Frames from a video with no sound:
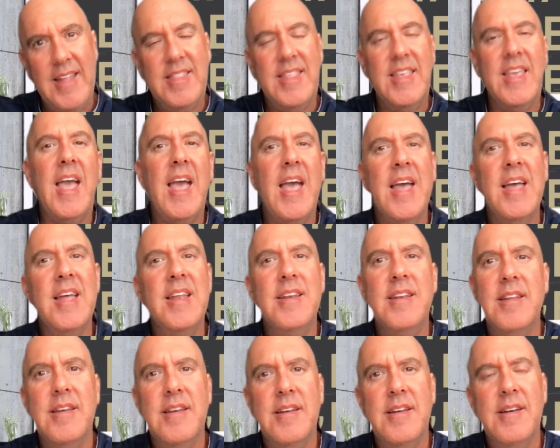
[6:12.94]
at the
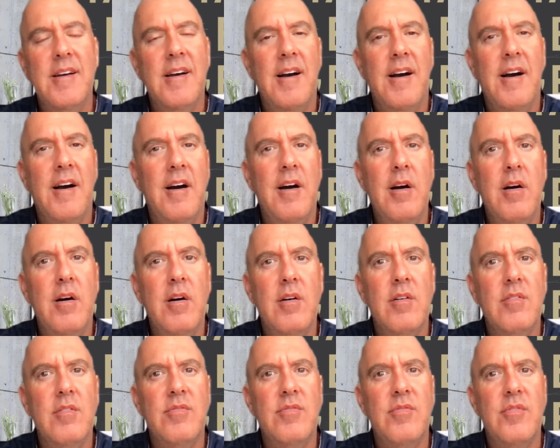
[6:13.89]
end
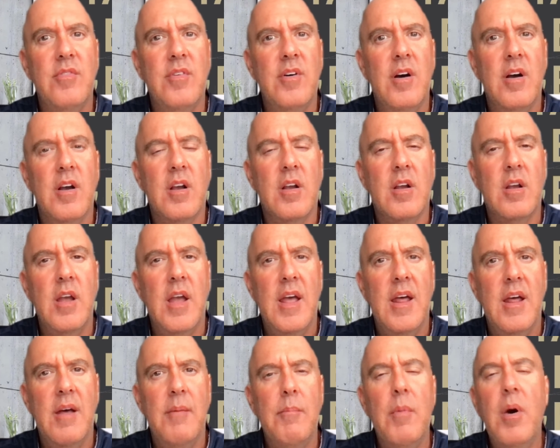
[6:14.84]
of a
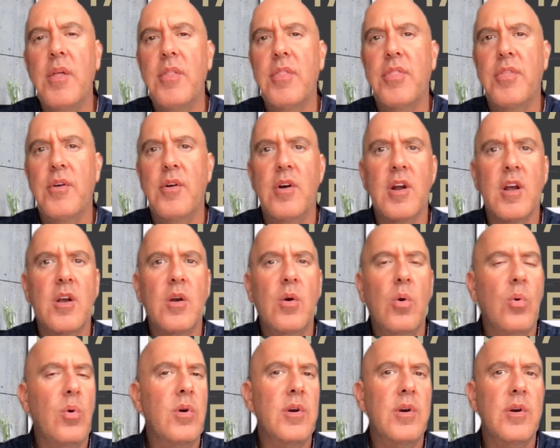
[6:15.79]
month or a
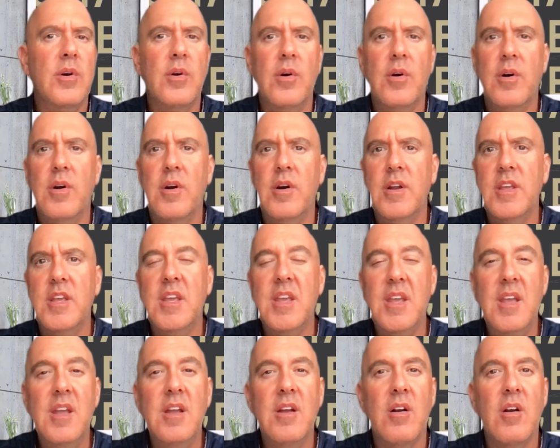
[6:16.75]
quarter or a
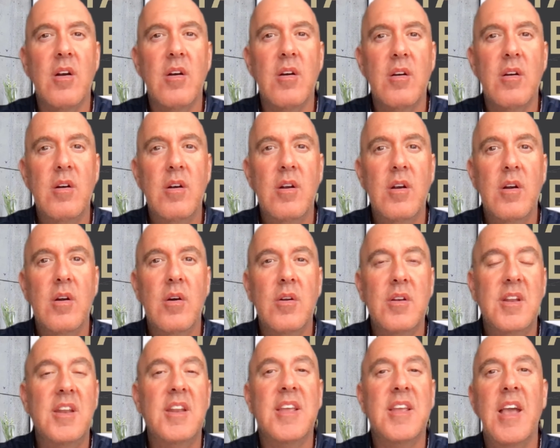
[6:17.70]
year,
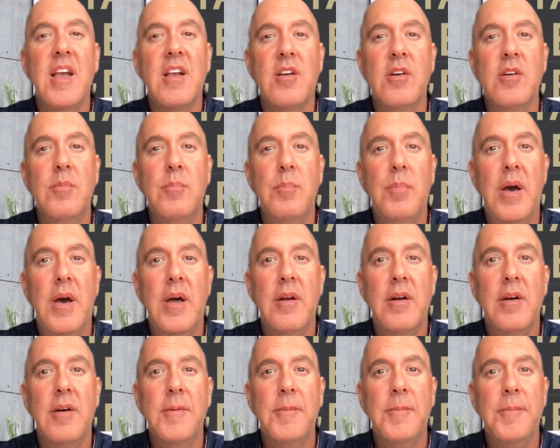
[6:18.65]
did you get good and
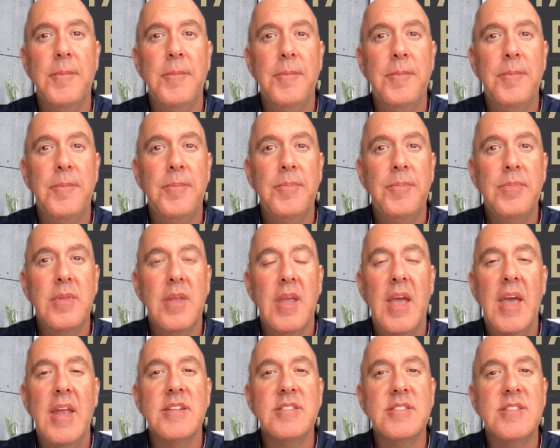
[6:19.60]
better?
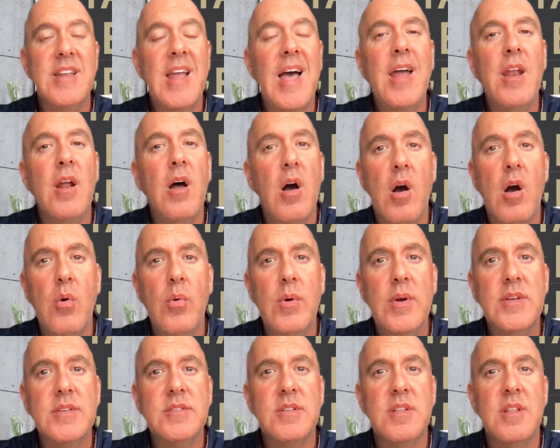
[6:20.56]
And it's not
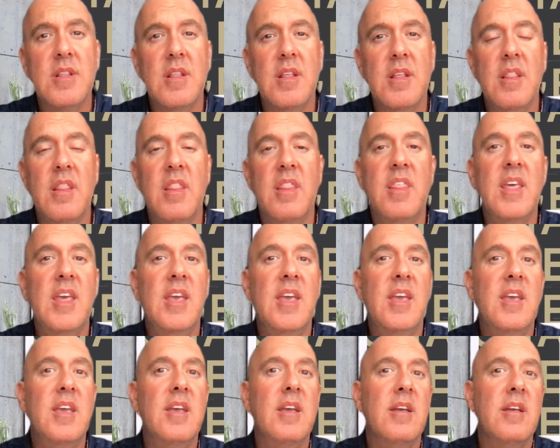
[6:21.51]
always
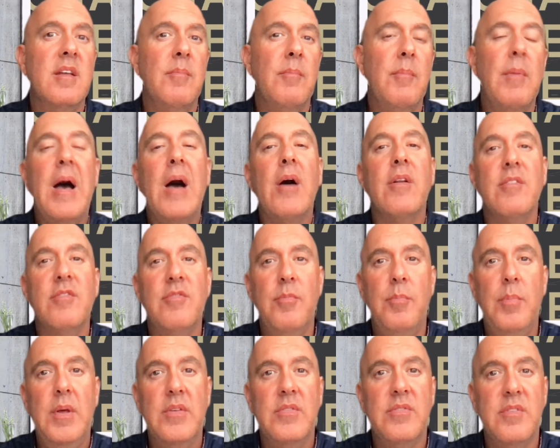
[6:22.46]
the amount
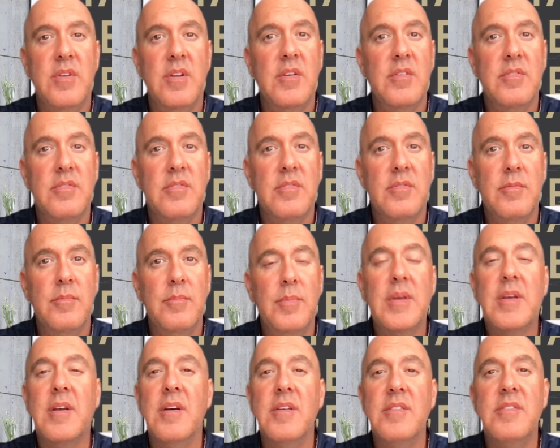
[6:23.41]
of business,
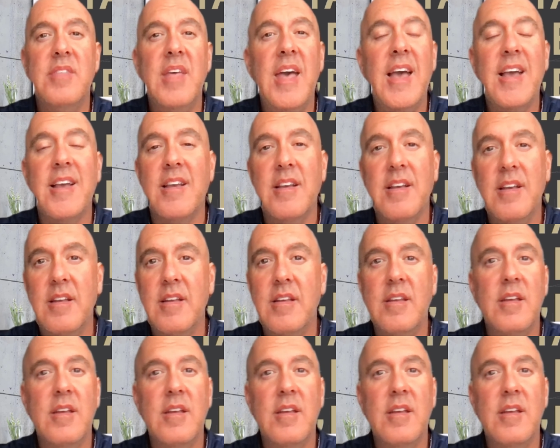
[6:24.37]
because that